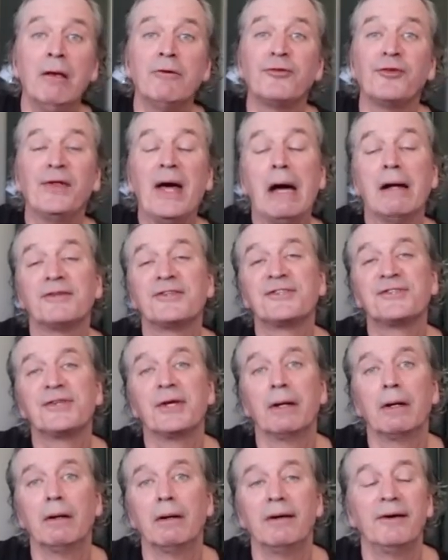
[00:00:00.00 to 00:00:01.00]
so that's
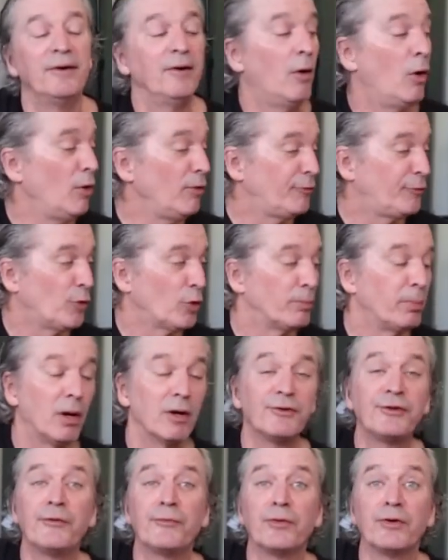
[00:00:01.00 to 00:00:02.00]
all 4
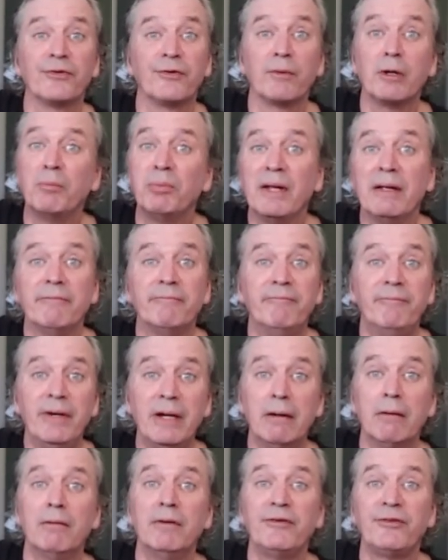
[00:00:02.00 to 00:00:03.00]
bars of the verse. I'm going to play it
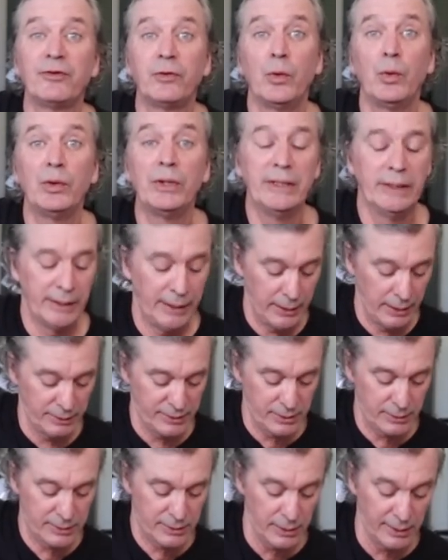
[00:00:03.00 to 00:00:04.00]
very slowly. Again,
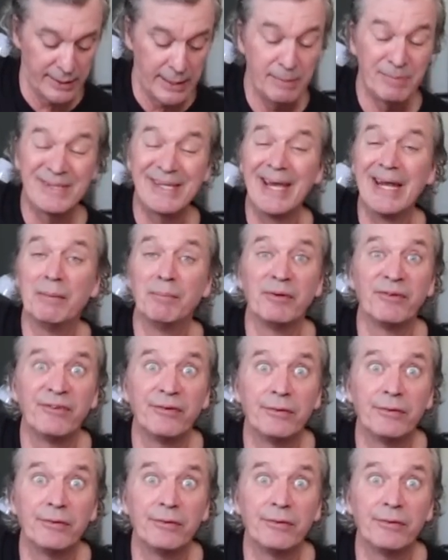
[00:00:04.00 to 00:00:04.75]
so I keep saying it, but